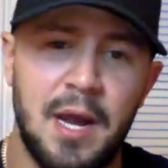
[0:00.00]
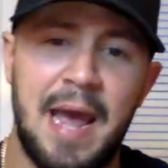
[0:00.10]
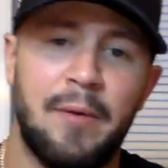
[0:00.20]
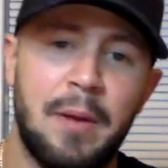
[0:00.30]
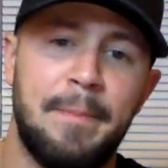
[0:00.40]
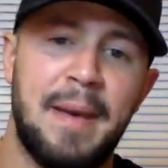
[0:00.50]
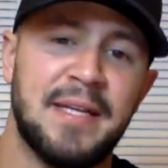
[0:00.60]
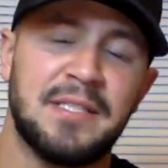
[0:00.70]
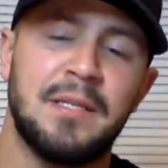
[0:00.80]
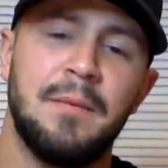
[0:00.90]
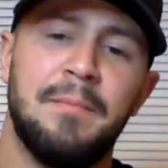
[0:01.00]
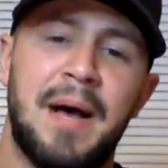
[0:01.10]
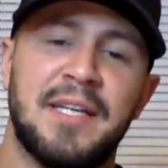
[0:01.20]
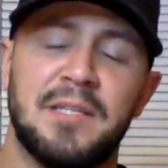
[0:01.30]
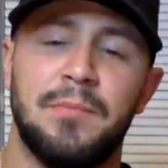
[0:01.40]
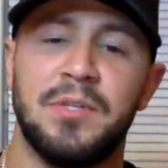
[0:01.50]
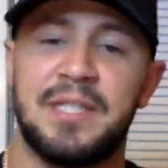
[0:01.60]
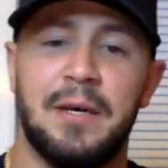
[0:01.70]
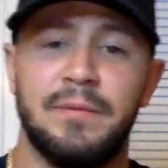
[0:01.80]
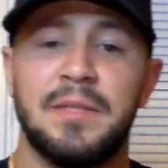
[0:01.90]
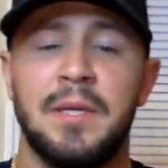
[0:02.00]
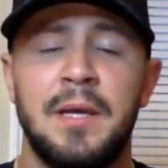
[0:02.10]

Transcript: our best possible selves.